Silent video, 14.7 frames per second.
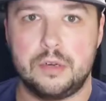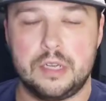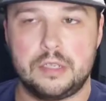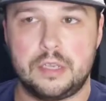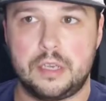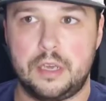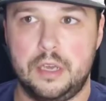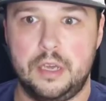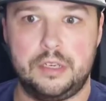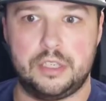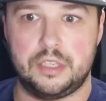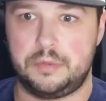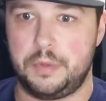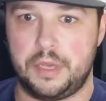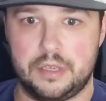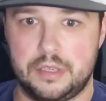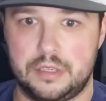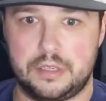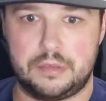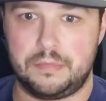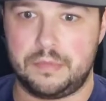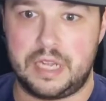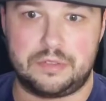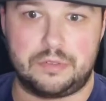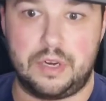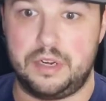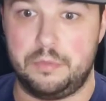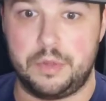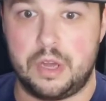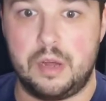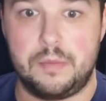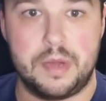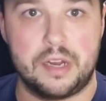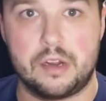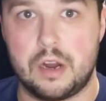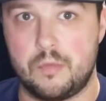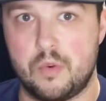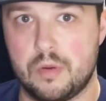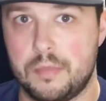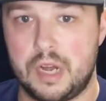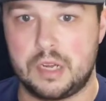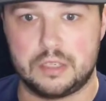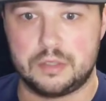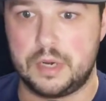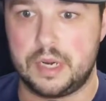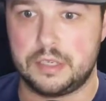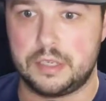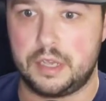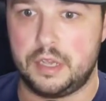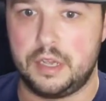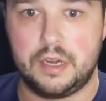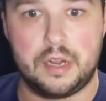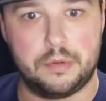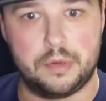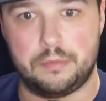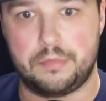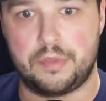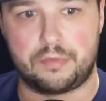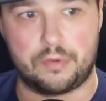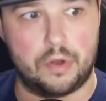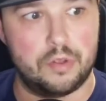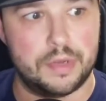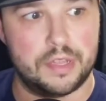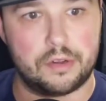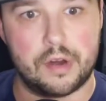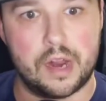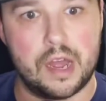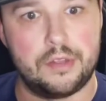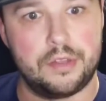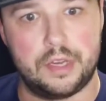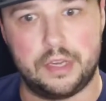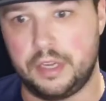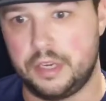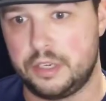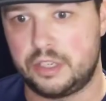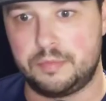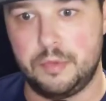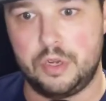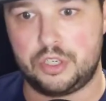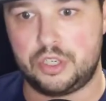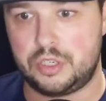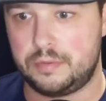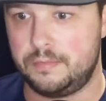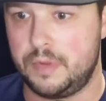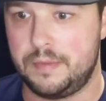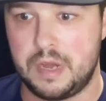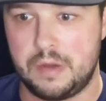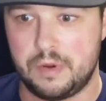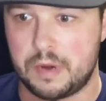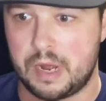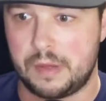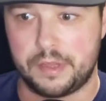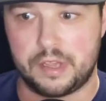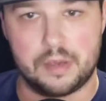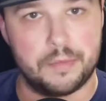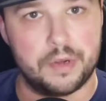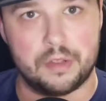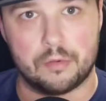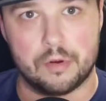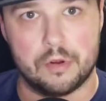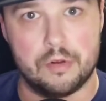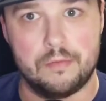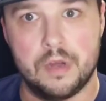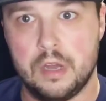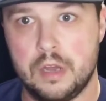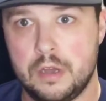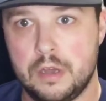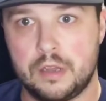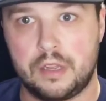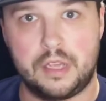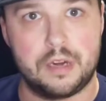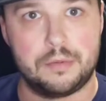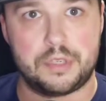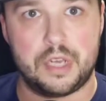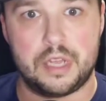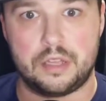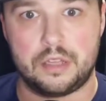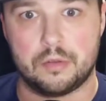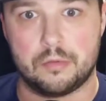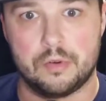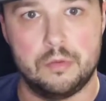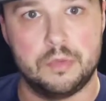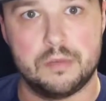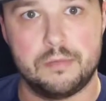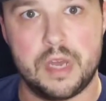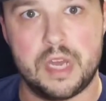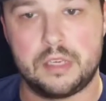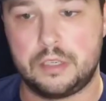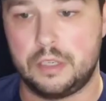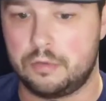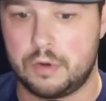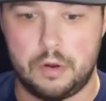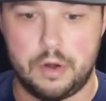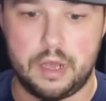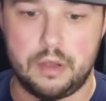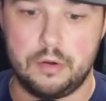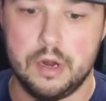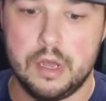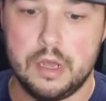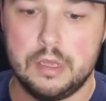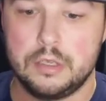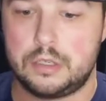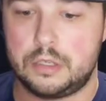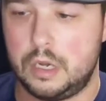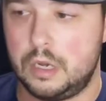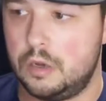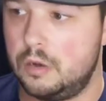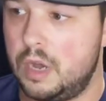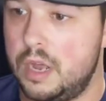a kid just because that's what I did with all my cardboard boxes when I was a kid. I would throw them on the ground, they'd get smushed. My mom would probably come into the room, get upset that the room was a mess, and throw it out. So I don't